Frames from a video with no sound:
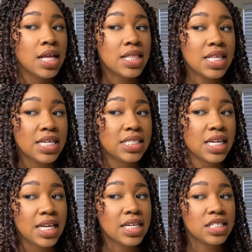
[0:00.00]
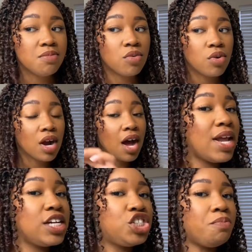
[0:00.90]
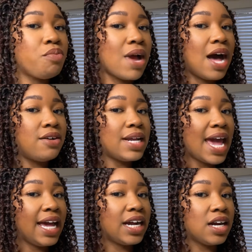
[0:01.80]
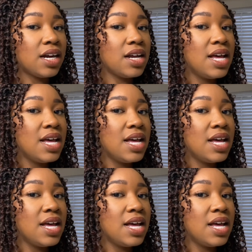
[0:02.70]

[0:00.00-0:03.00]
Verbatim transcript: This is more reddish brown hair